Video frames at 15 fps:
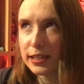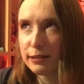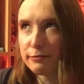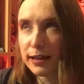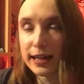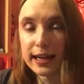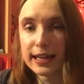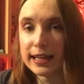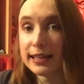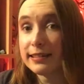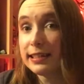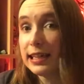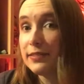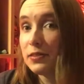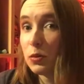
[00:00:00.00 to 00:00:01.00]
writing
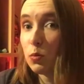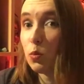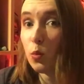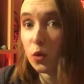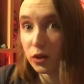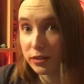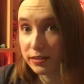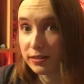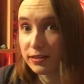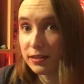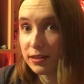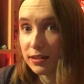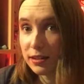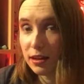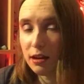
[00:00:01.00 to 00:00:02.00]
is even worse.
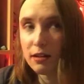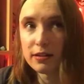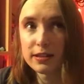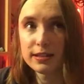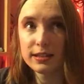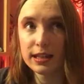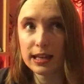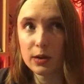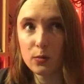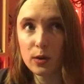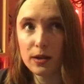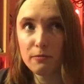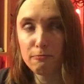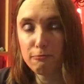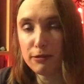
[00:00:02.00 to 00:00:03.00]
Honestly, it
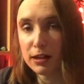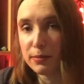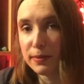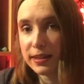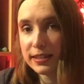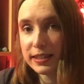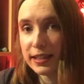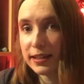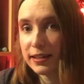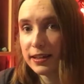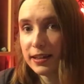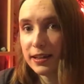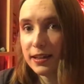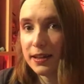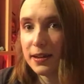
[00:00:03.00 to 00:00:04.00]
went real messy.
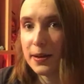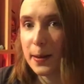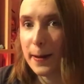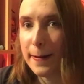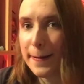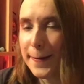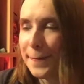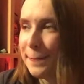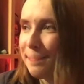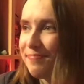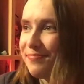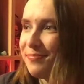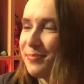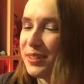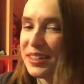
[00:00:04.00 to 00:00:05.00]

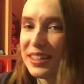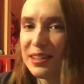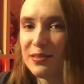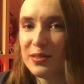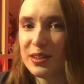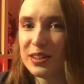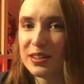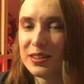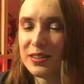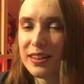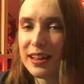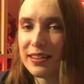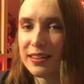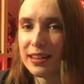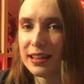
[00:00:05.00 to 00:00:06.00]
But if you can do
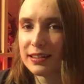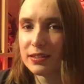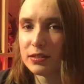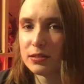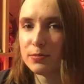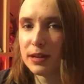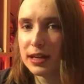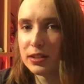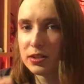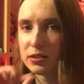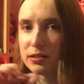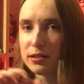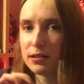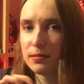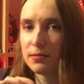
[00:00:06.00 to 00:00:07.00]
that, then that's good. But I
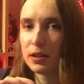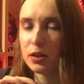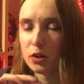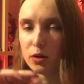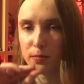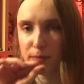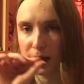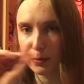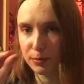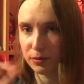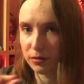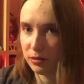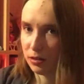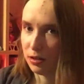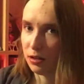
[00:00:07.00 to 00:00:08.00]
just, on
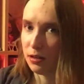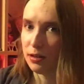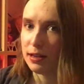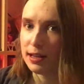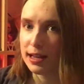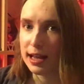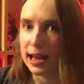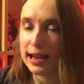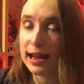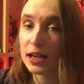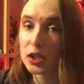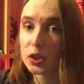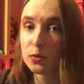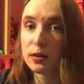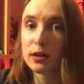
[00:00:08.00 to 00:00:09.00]
paper. And
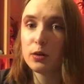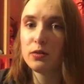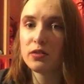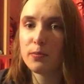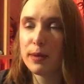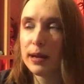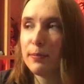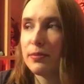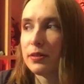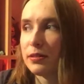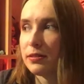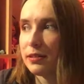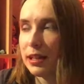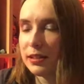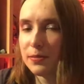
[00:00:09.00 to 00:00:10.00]
actually what I do with the paper,
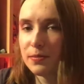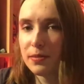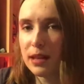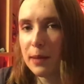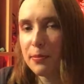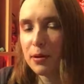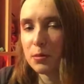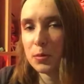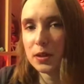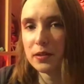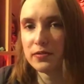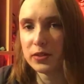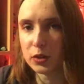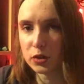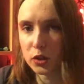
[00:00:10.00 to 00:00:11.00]
I'm probably
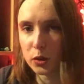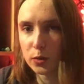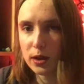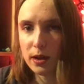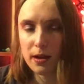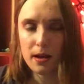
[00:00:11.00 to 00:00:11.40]
confused you.